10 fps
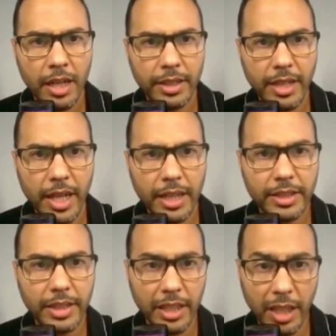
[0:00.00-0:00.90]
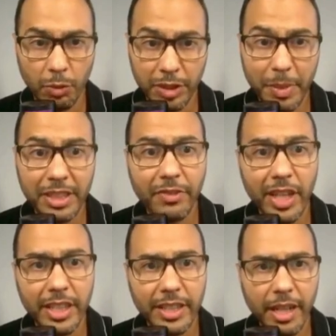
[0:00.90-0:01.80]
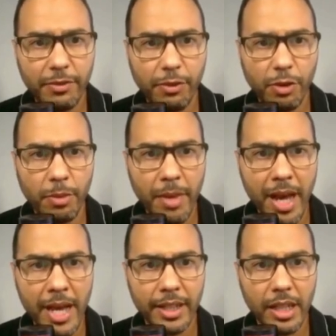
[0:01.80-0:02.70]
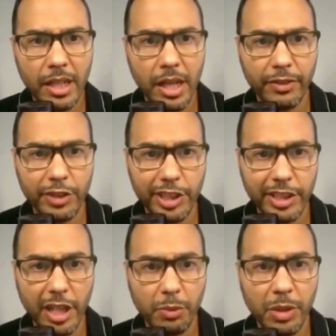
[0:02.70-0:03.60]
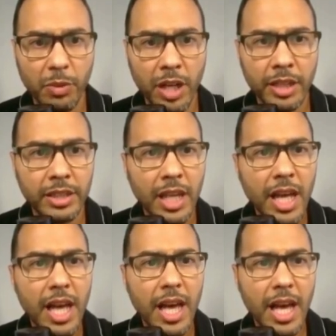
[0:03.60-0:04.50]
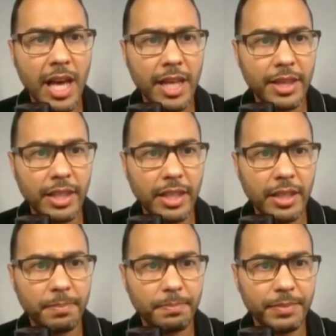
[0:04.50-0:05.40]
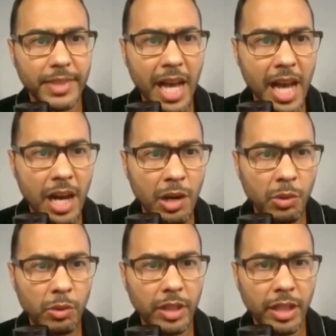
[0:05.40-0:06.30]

dates, and then we specify the date format, obviously, that we want. And now